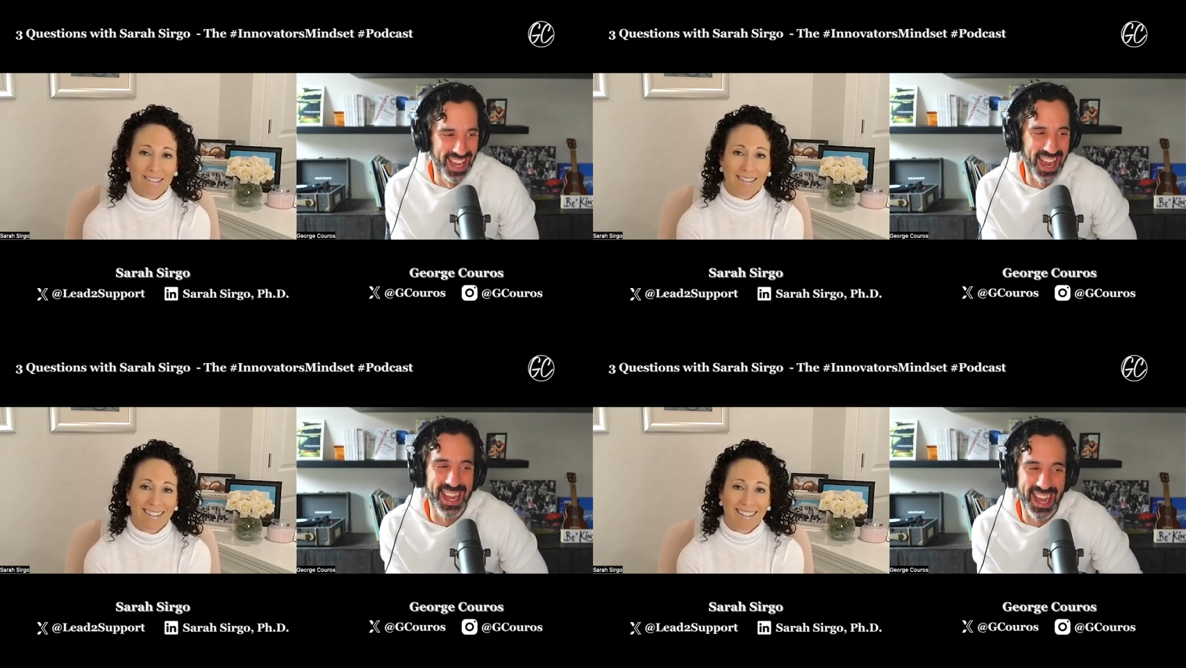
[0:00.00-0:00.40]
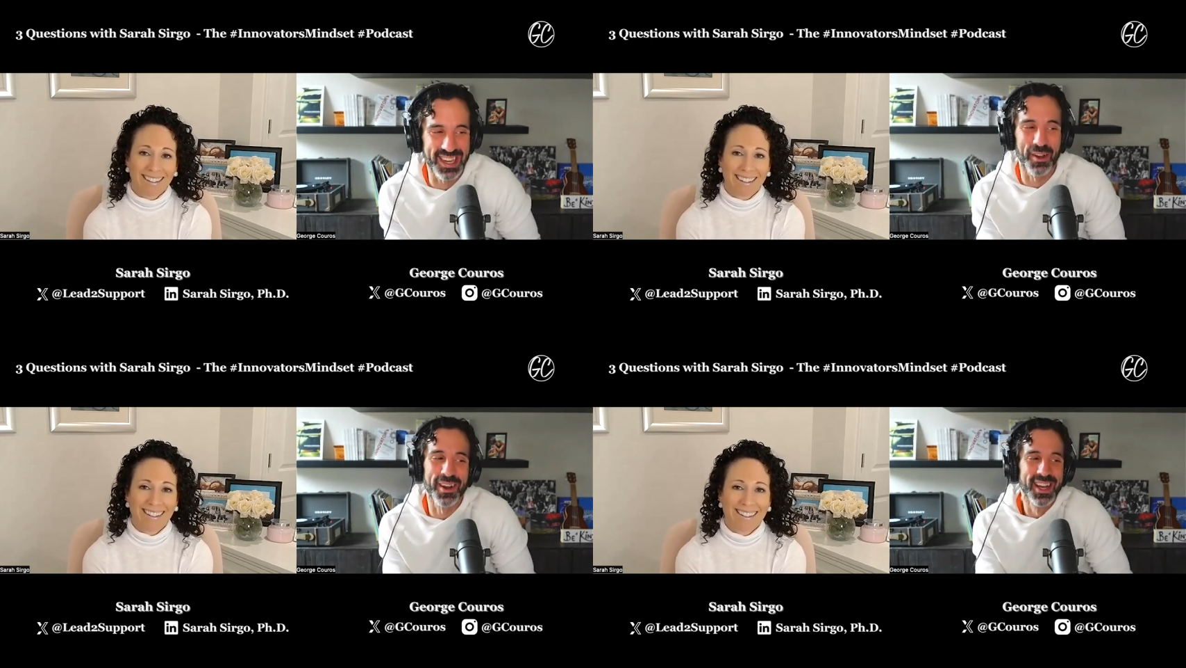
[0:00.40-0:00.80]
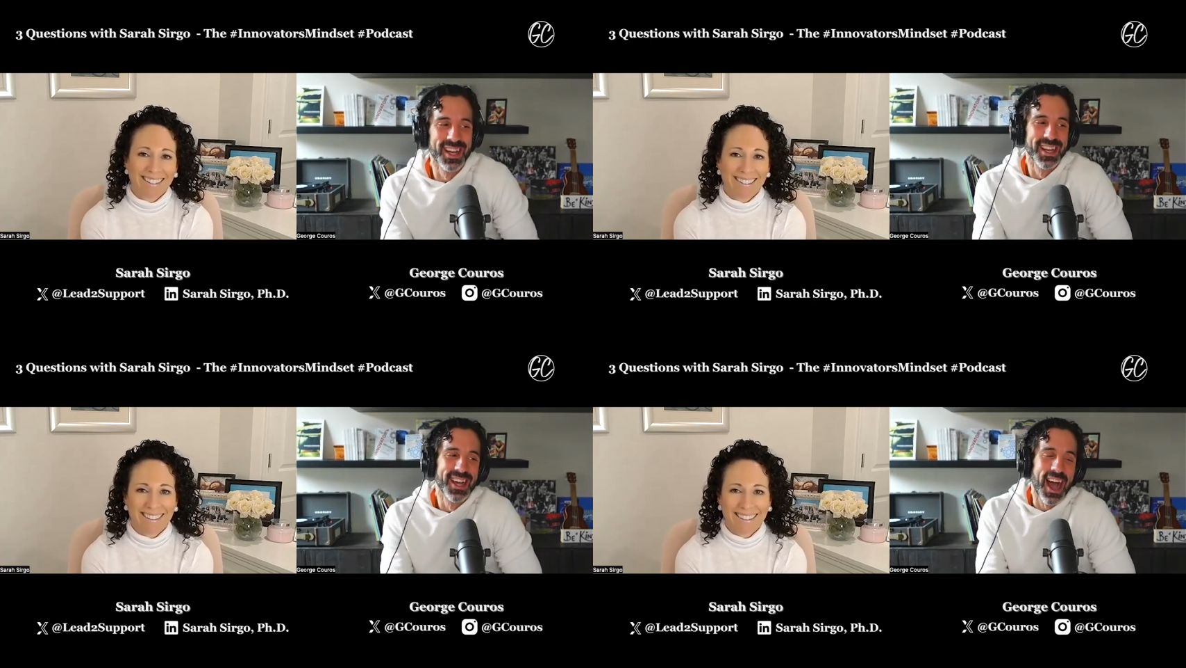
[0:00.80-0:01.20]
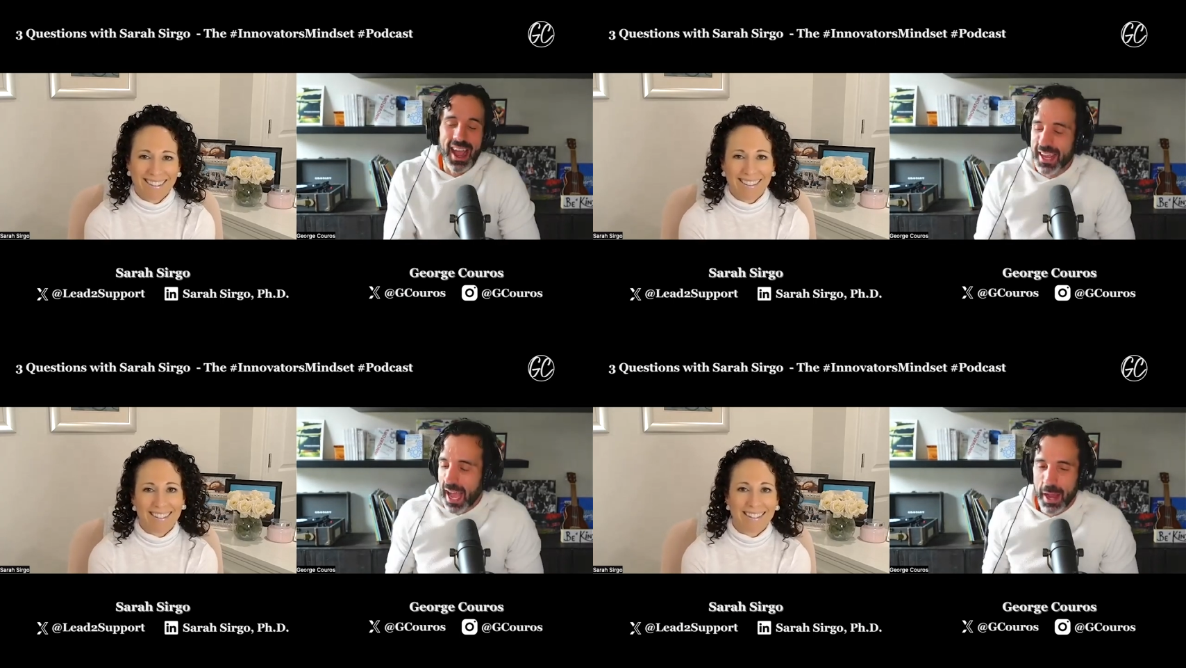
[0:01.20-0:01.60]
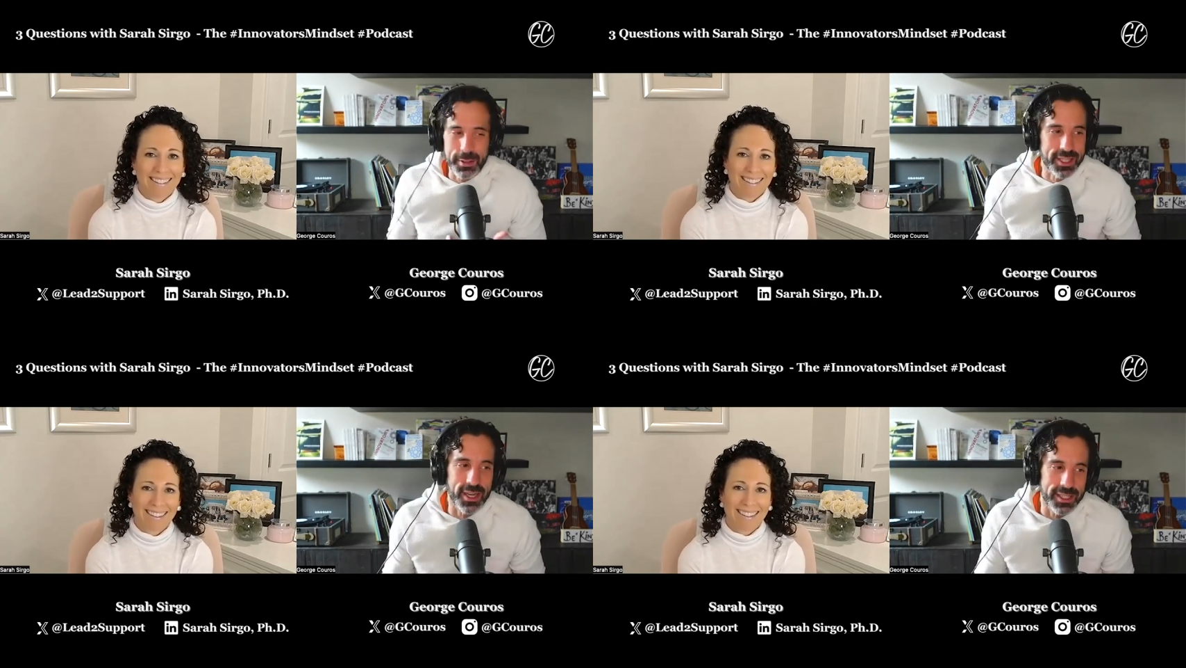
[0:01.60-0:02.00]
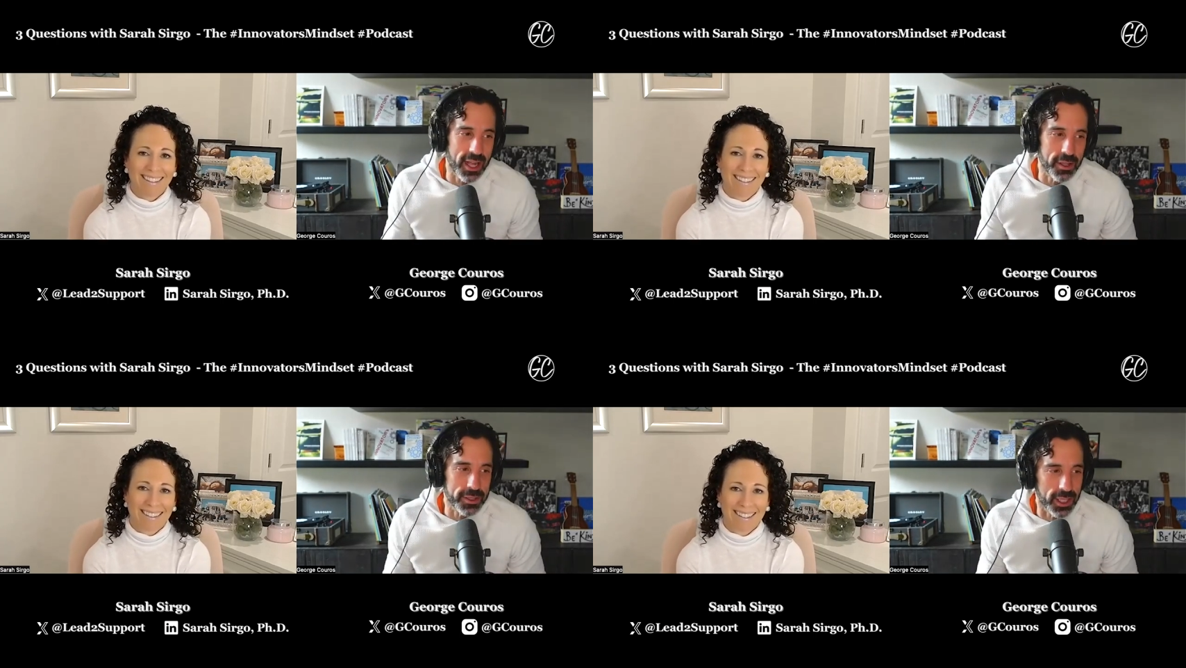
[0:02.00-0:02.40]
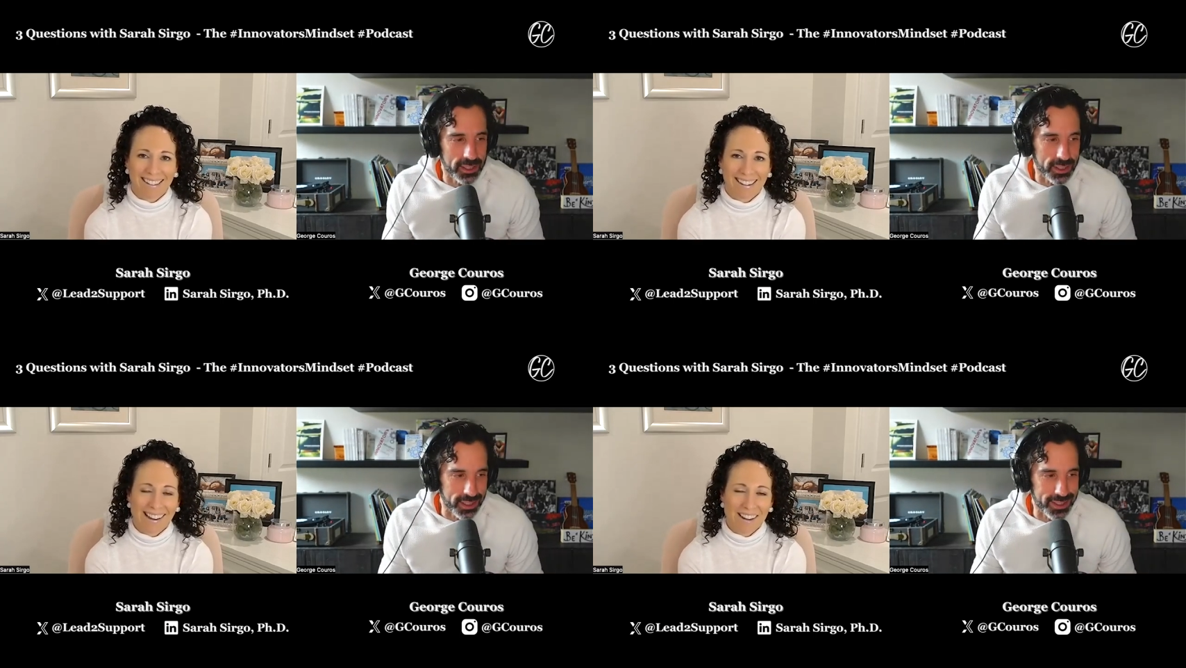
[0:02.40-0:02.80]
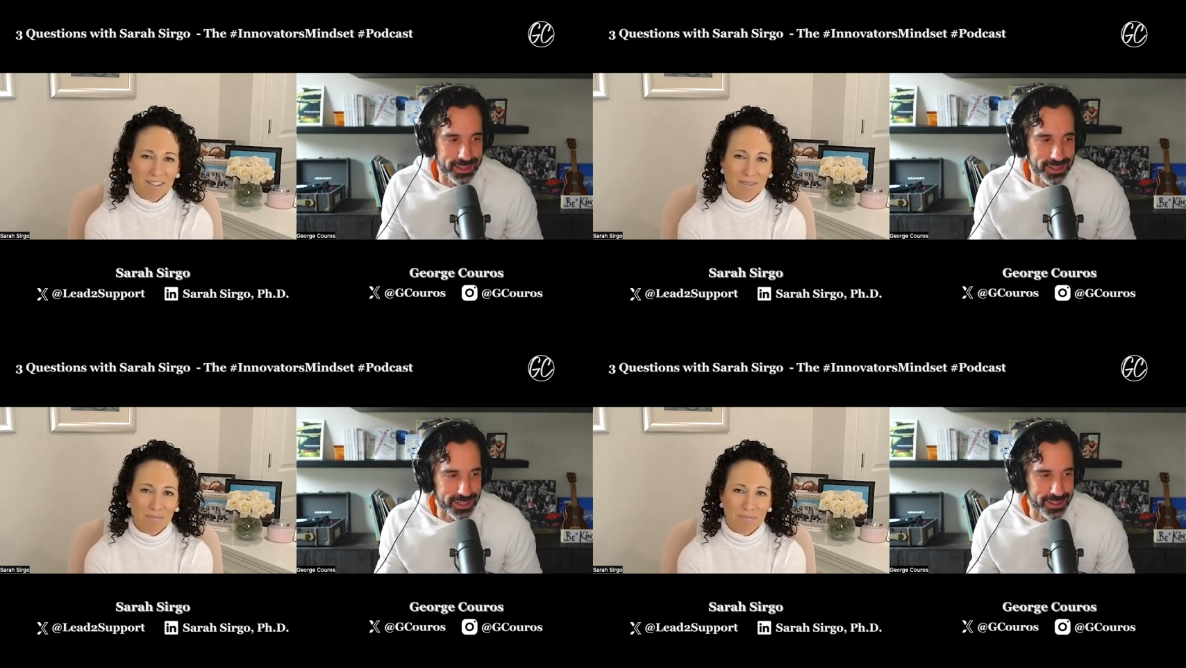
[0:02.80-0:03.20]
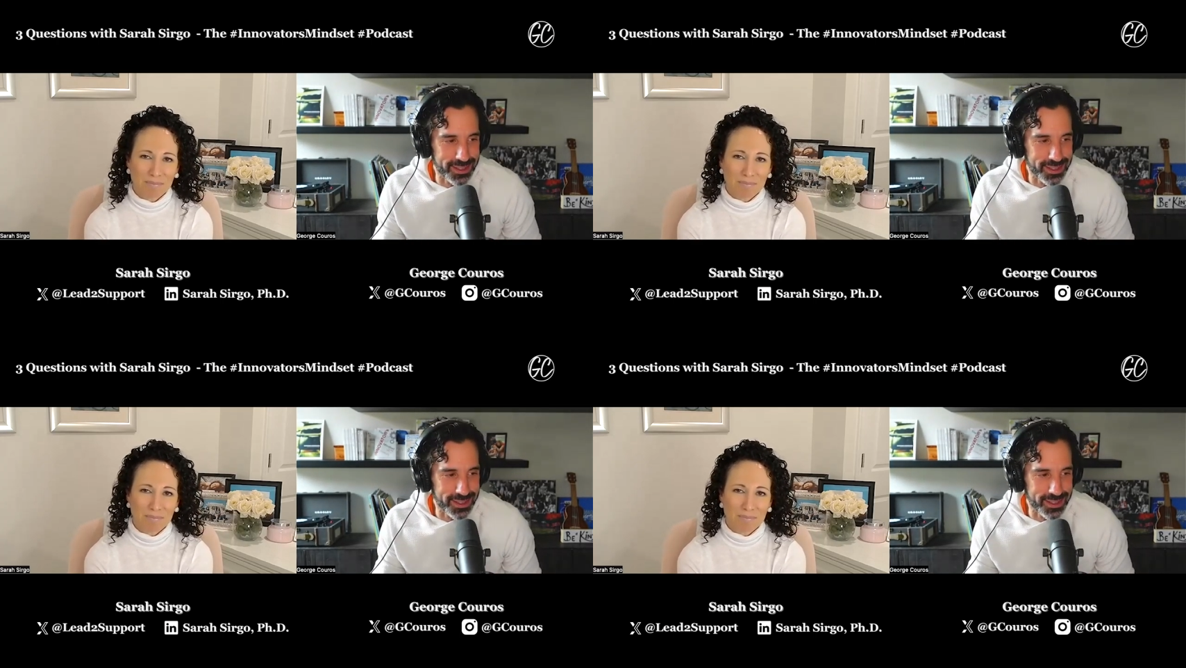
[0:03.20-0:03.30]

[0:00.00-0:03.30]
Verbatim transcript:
Speaker 1: I, I, know. I, I was gonna download the dun, dun,